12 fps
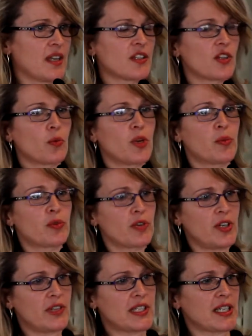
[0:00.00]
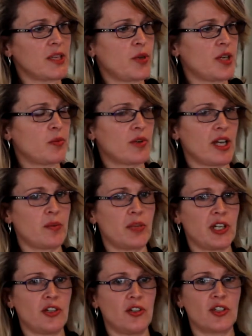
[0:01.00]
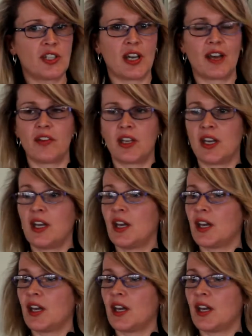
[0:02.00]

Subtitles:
So where previously people had been used to having